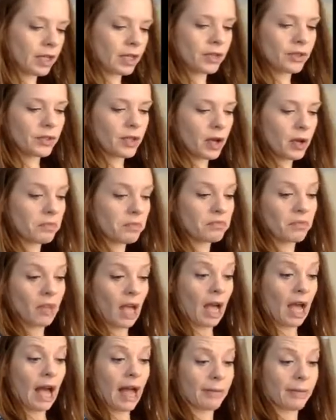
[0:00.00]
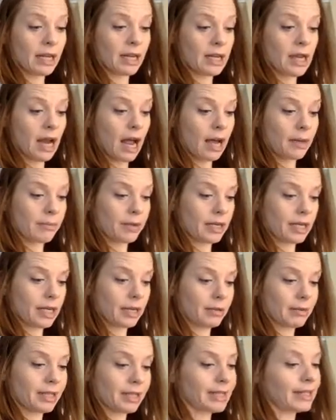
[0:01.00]
So I'm going to not put it
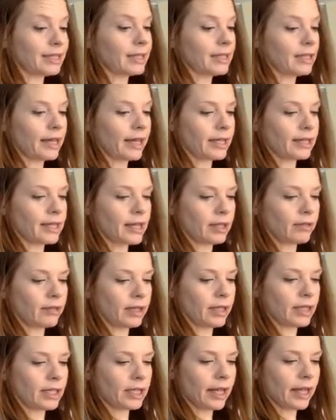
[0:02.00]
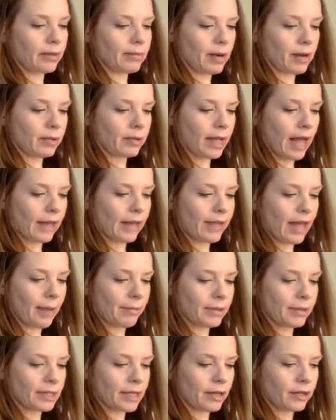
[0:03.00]
in, because I did, like I said, I really did like it, but I will add the
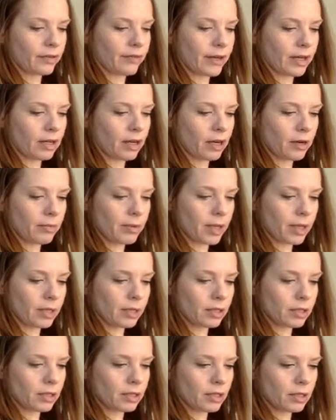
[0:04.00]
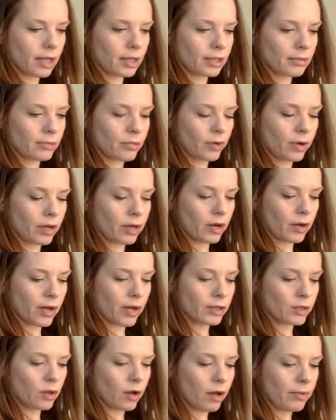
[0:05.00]
apple cider vinegar, because that's important.
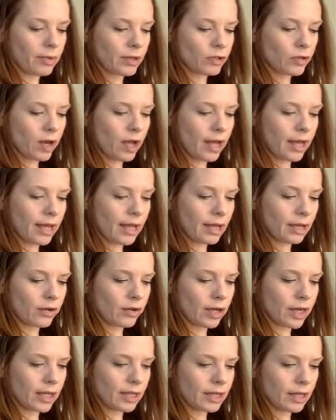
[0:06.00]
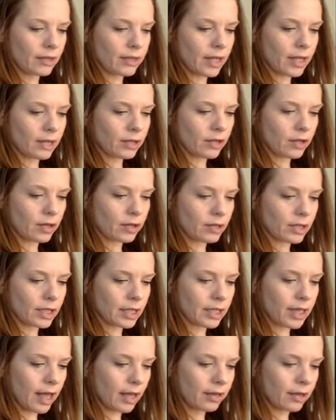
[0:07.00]
Okay, so all my dry ingredients, I think, are
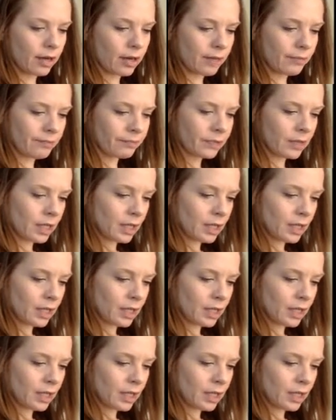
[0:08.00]
together.